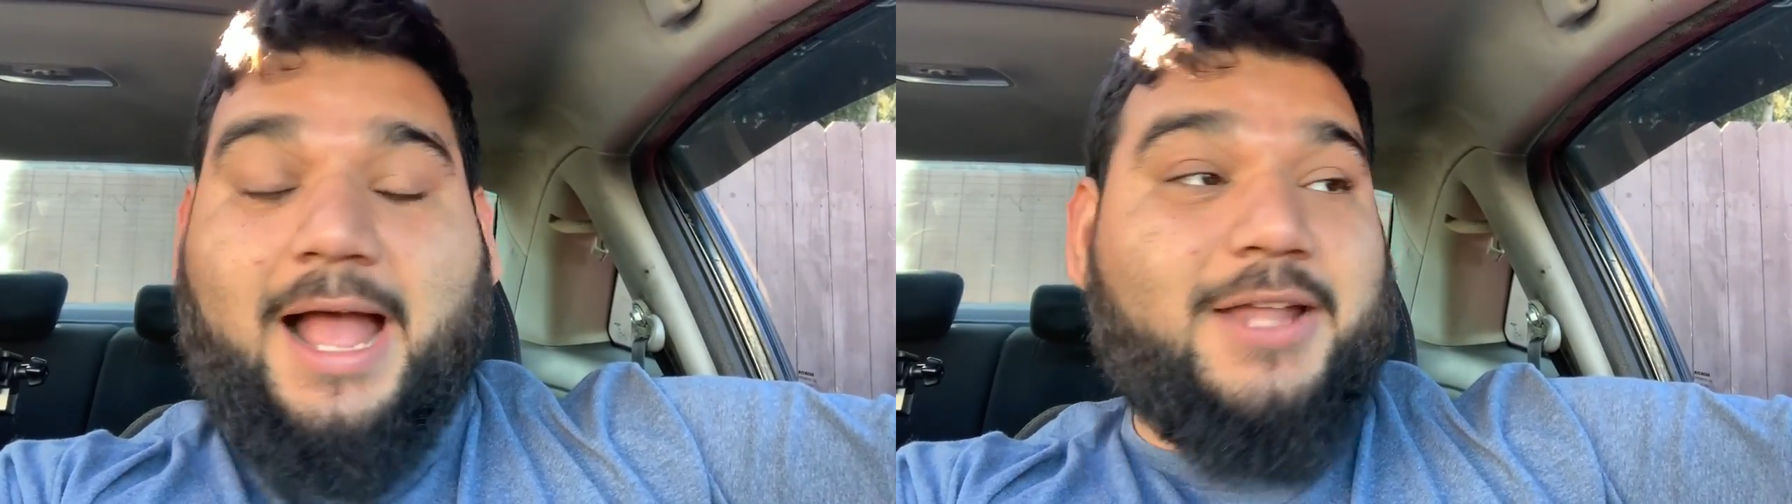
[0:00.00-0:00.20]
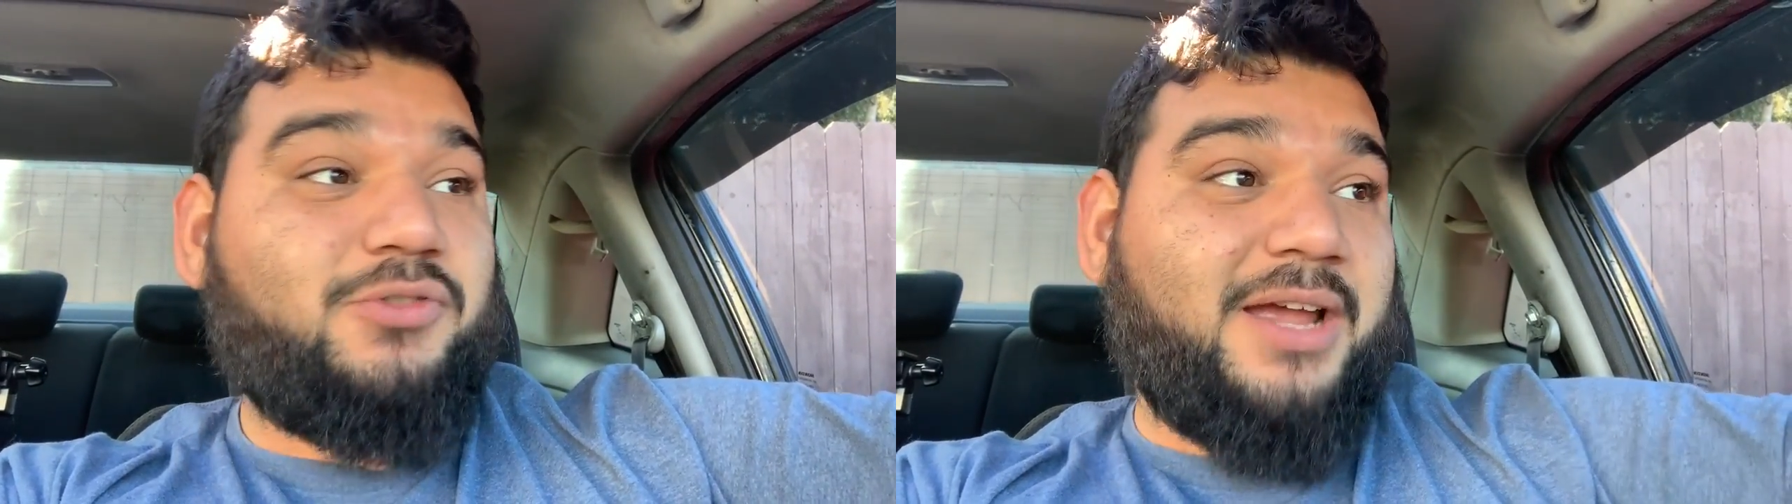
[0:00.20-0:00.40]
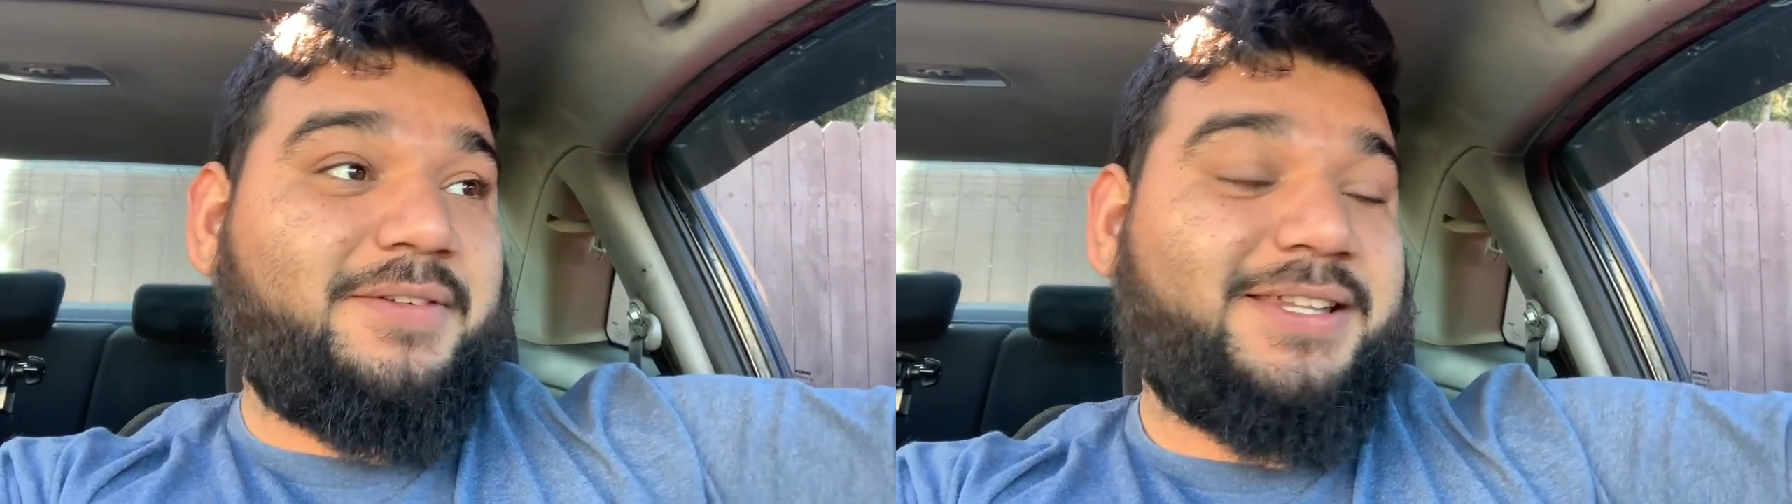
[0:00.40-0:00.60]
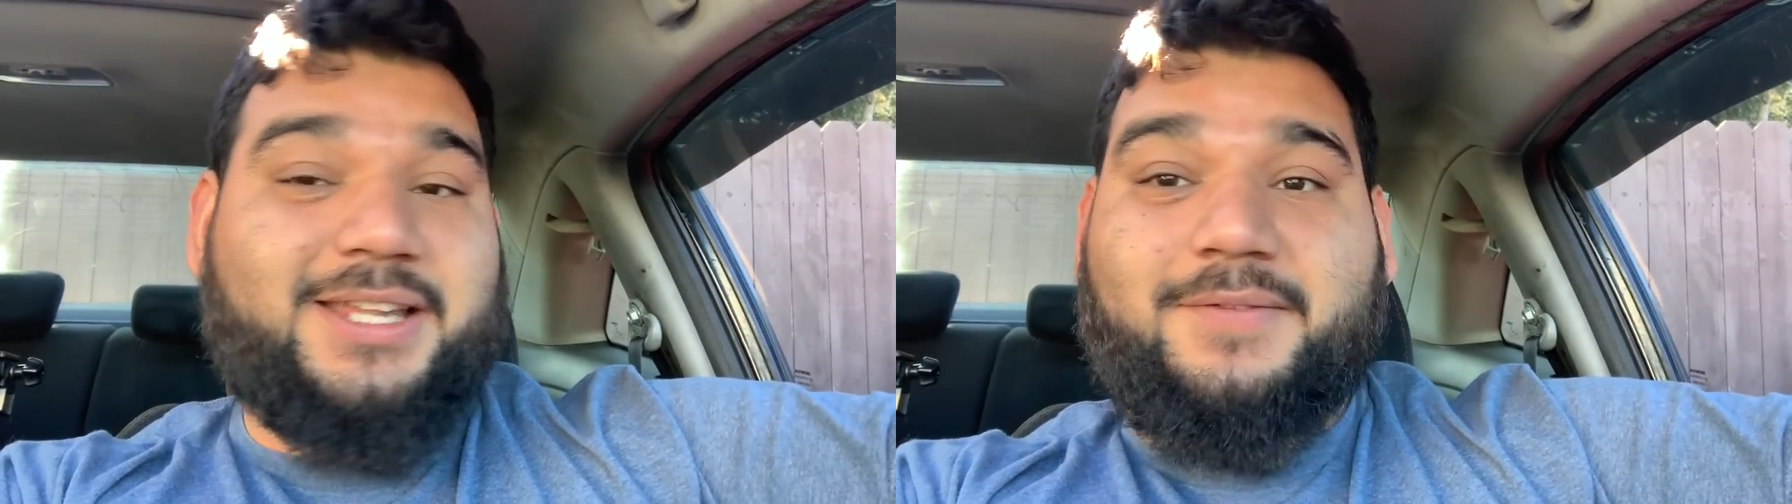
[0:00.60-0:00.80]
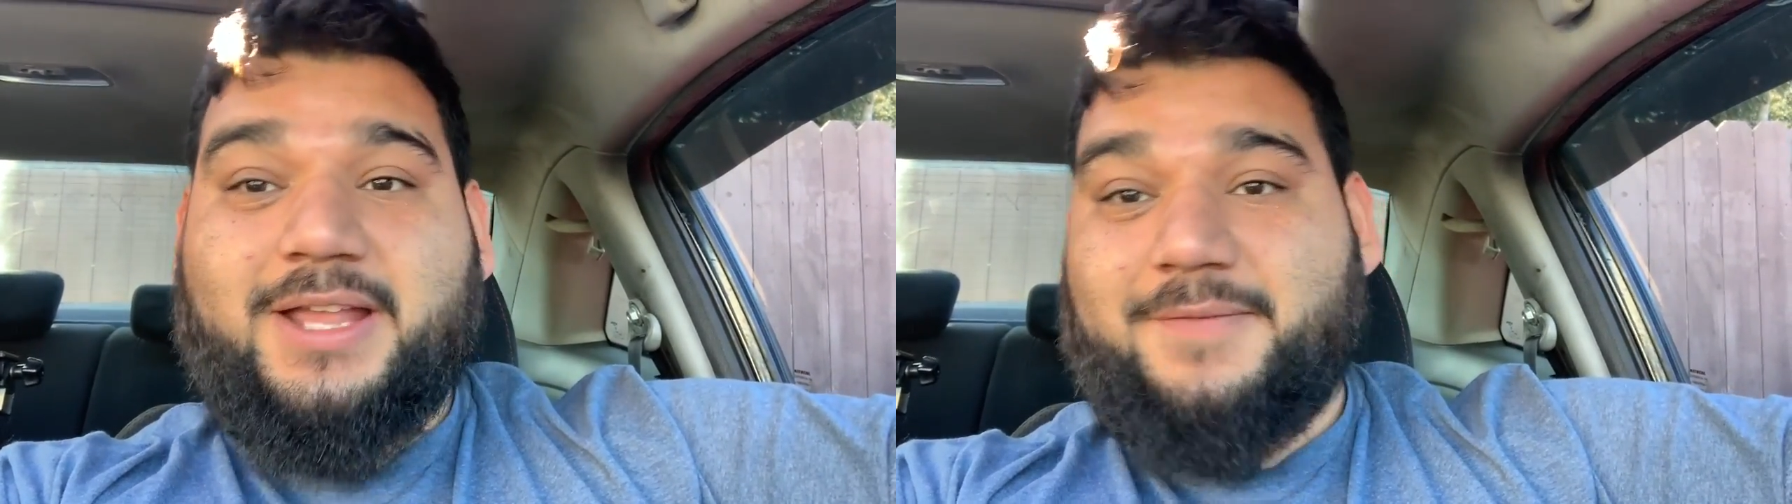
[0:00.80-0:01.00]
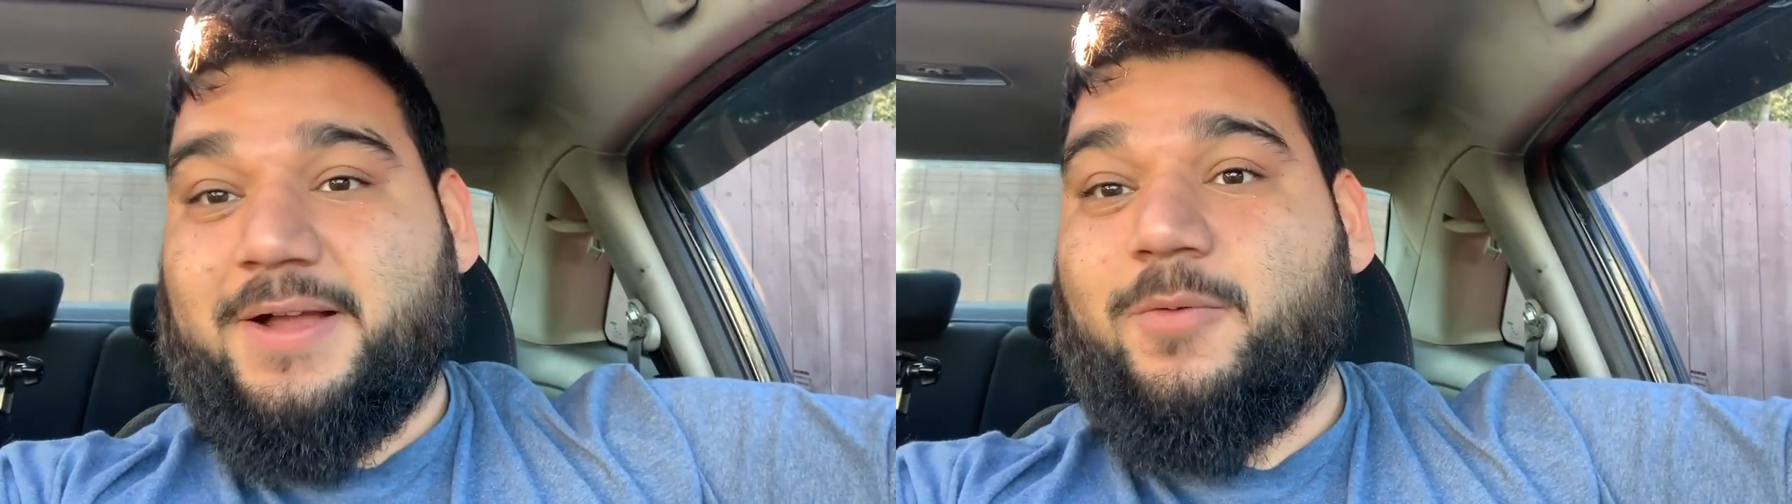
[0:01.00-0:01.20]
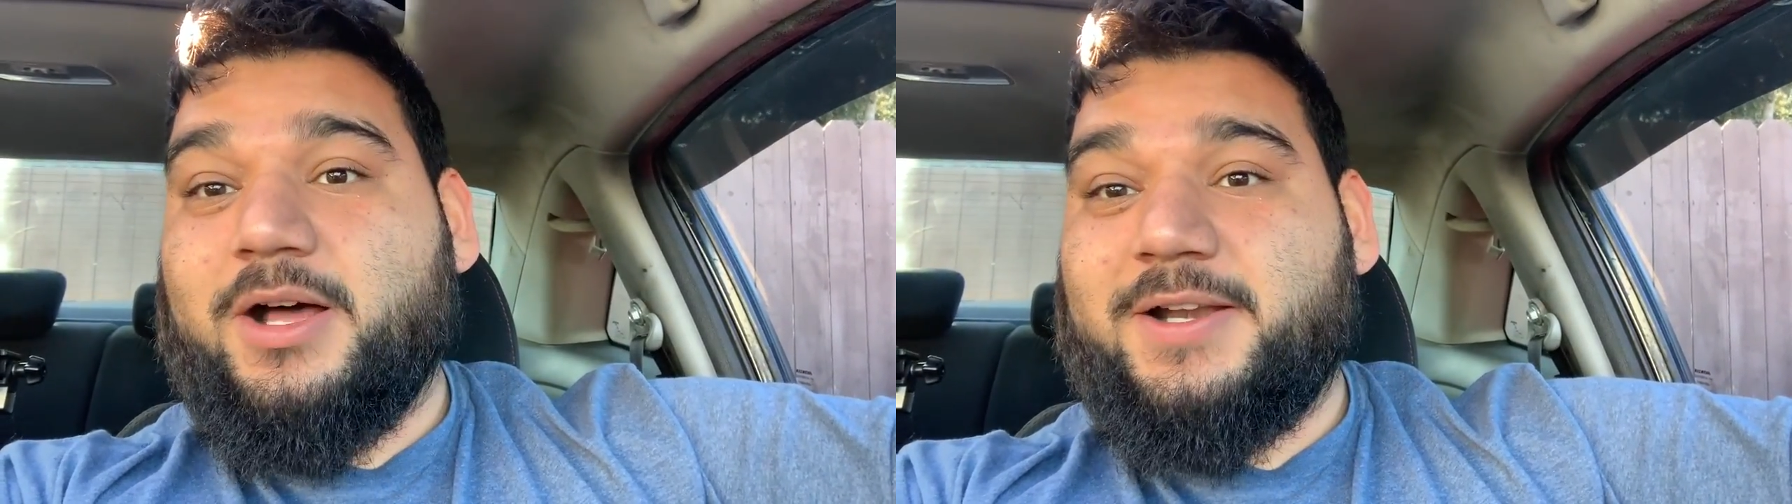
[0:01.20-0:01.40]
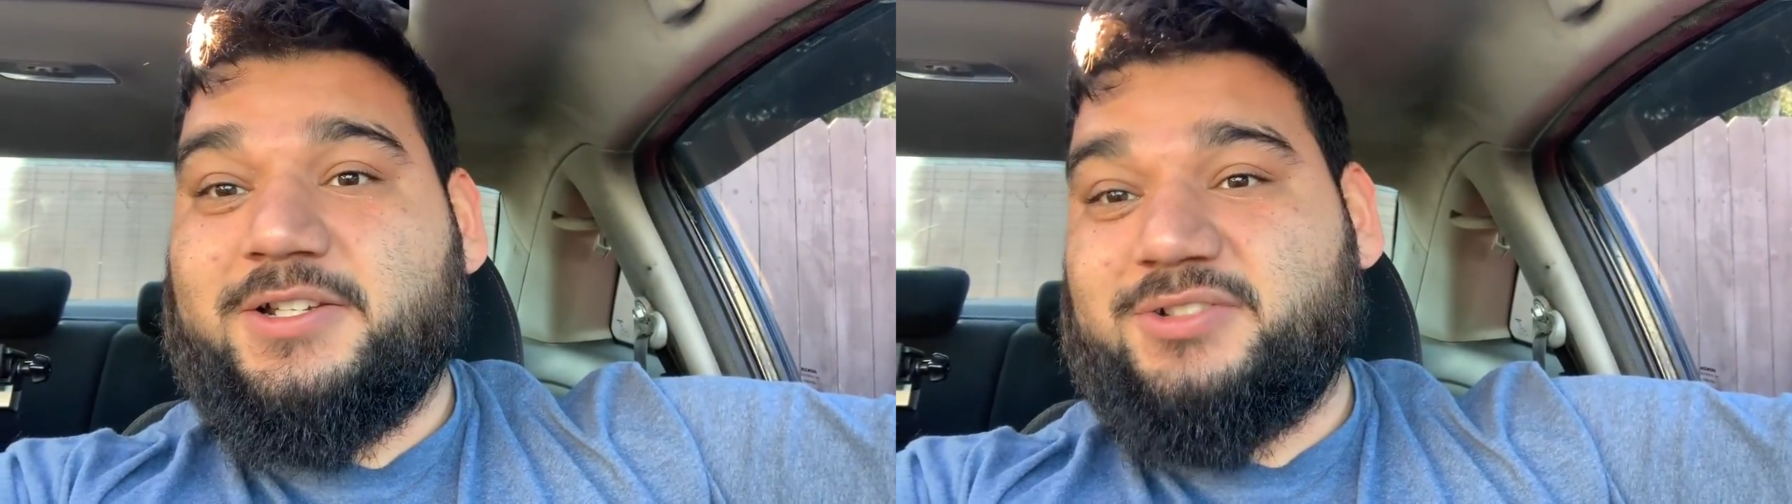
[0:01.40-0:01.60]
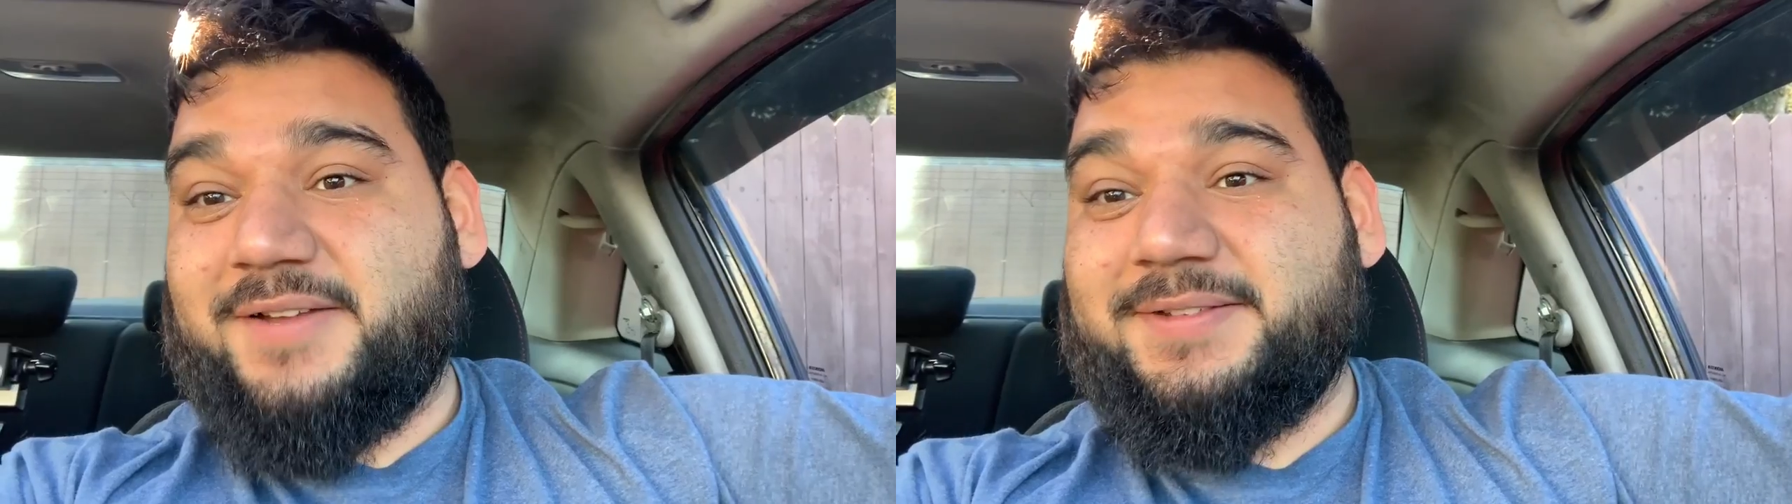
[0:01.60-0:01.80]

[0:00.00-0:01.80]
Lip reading: I drive a Civic. If I wanted to drive